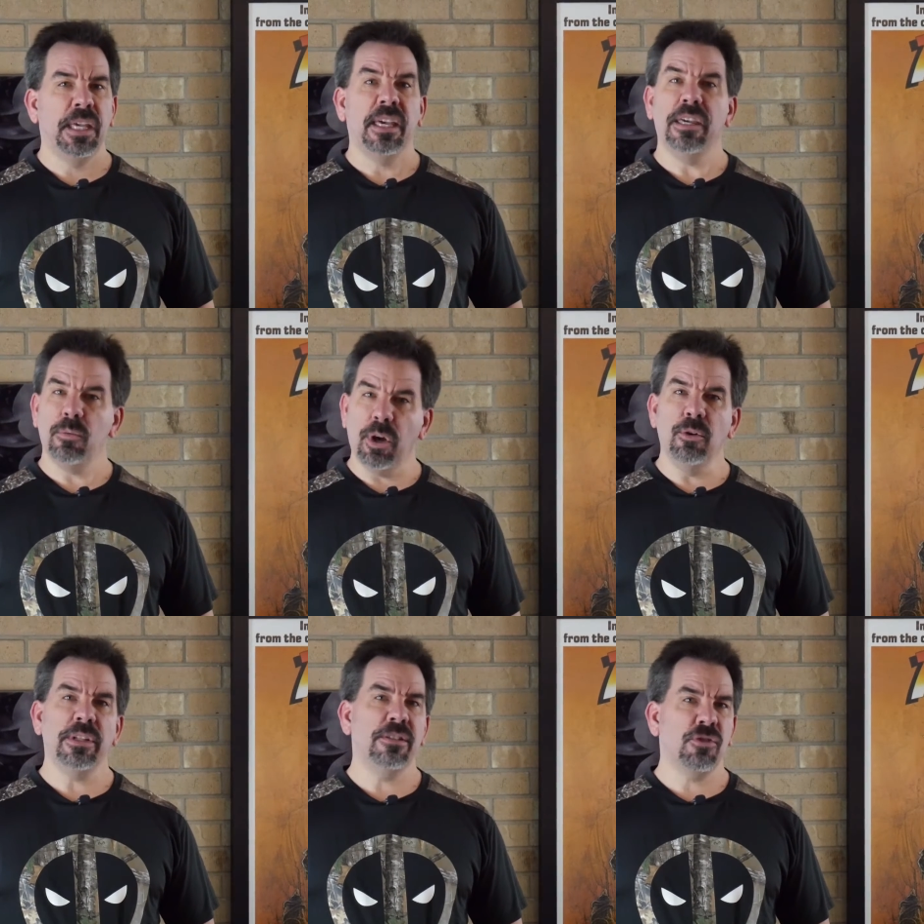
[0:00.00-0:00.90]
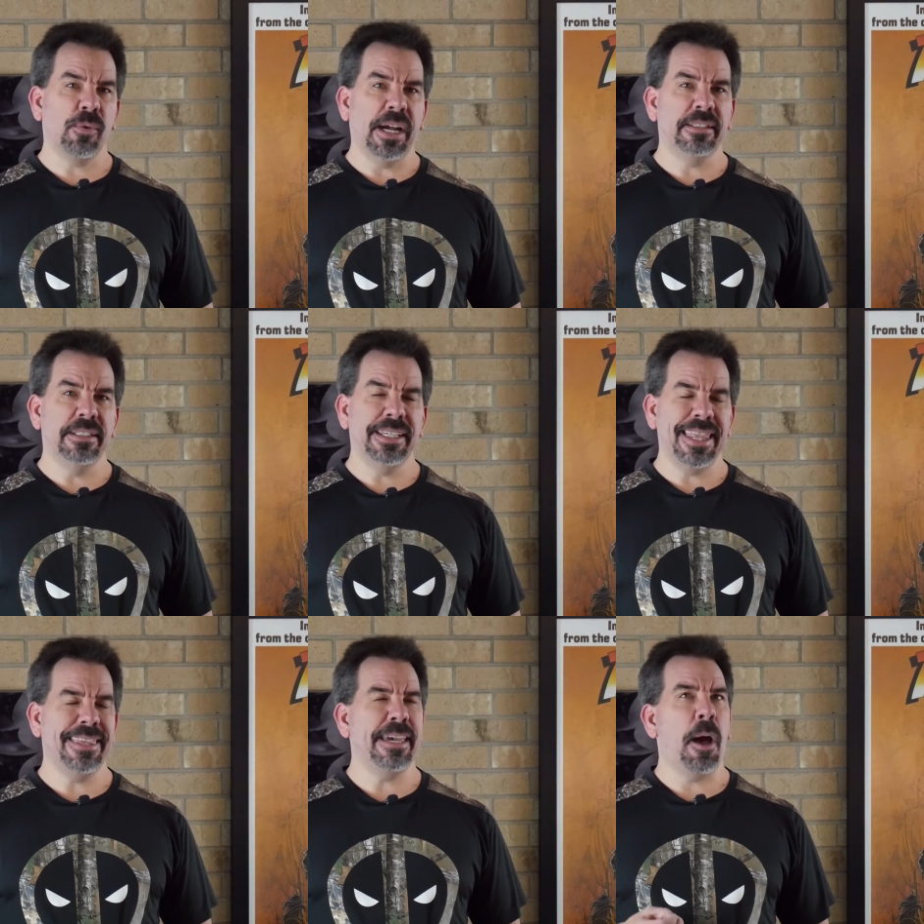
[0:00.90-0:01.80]
He wrote and directed
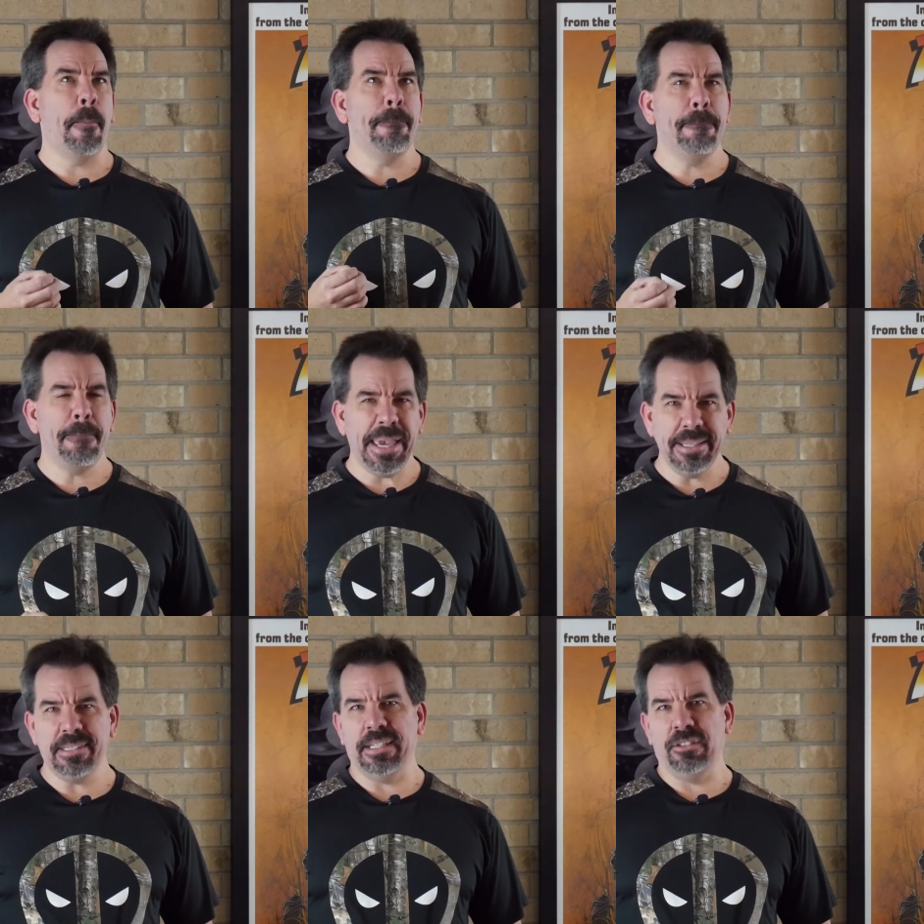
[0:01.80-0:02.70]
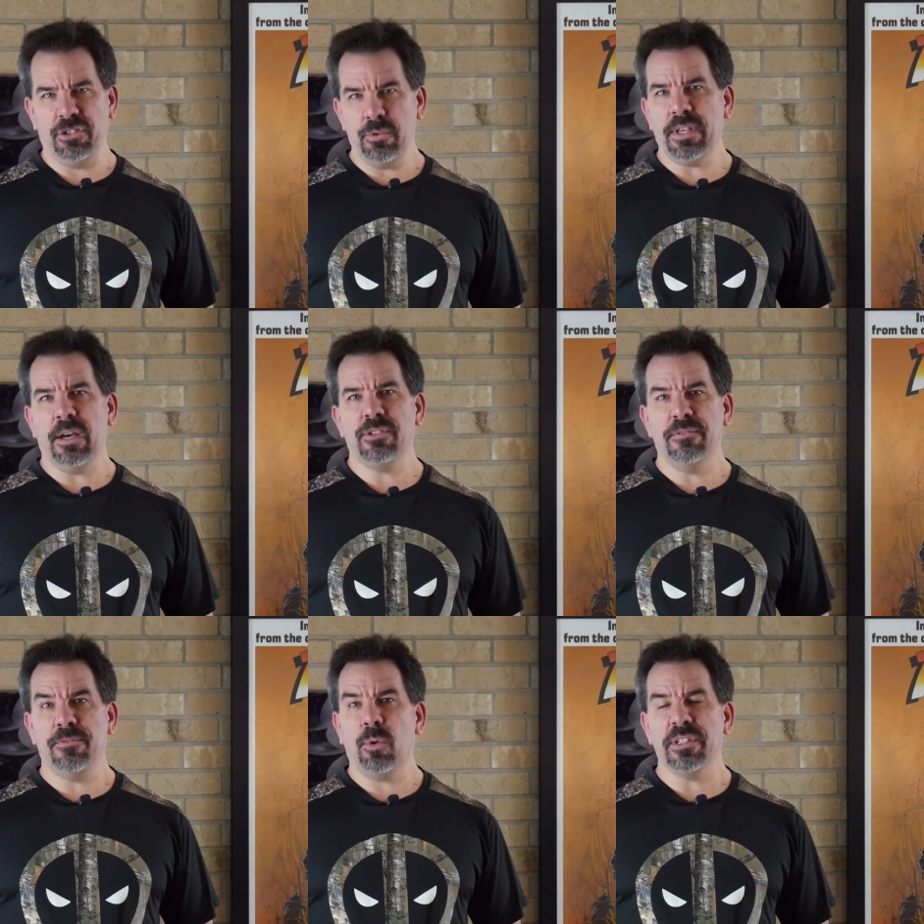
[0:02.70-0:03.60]
the amazing
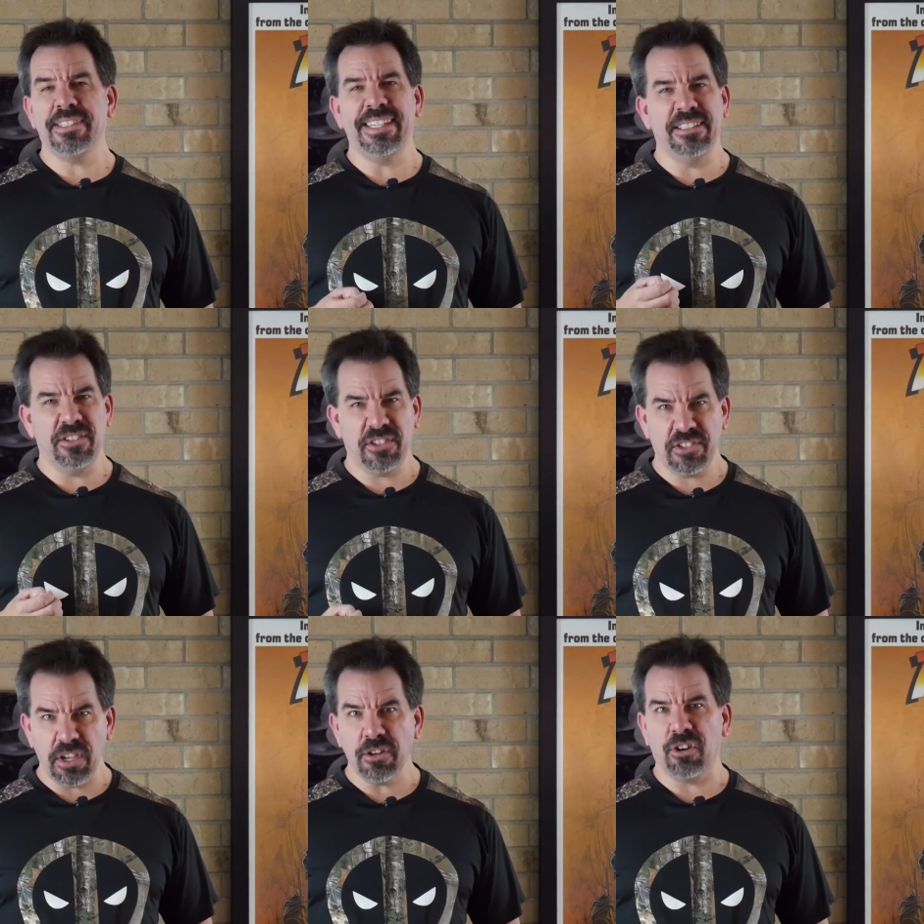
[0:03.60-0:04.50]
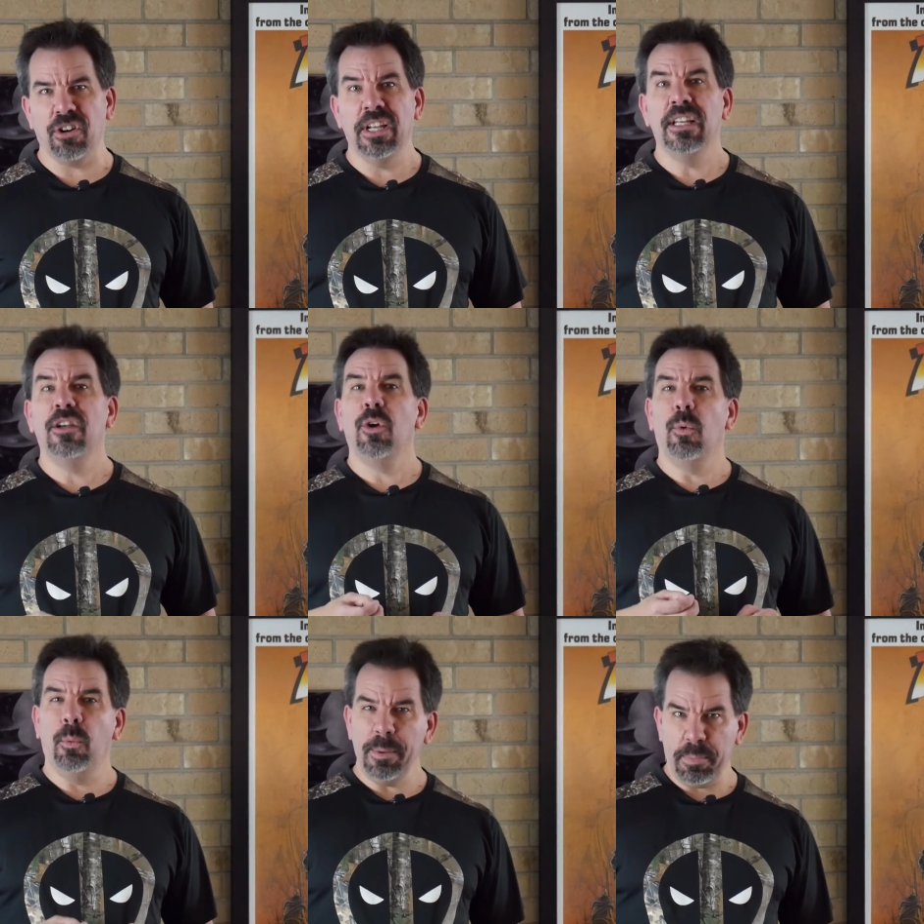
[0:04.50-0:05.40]
2014 stunner
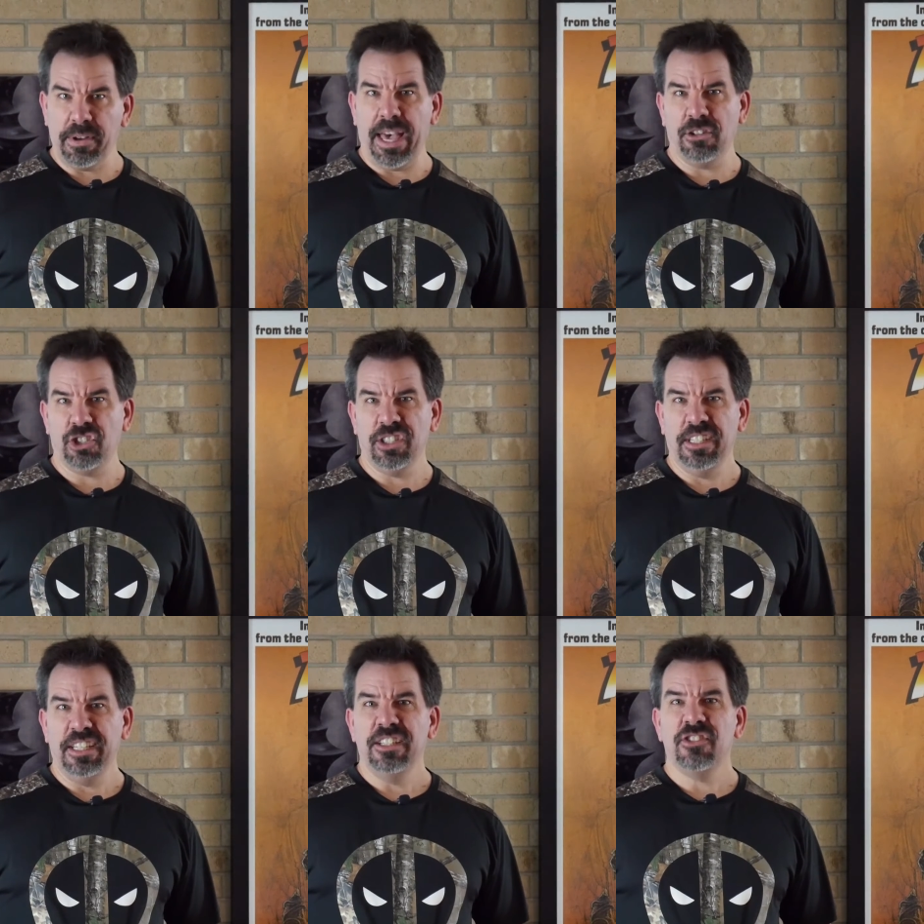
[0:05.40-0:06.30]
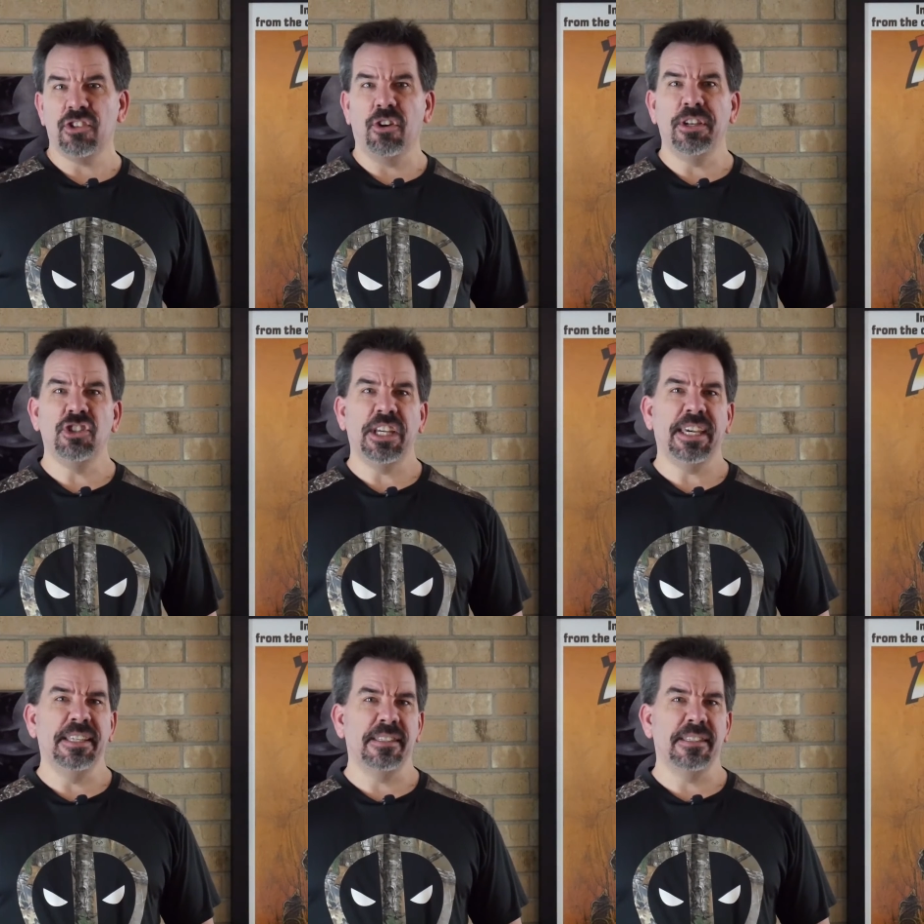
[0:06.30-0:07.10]
Whiplash, starring J.K.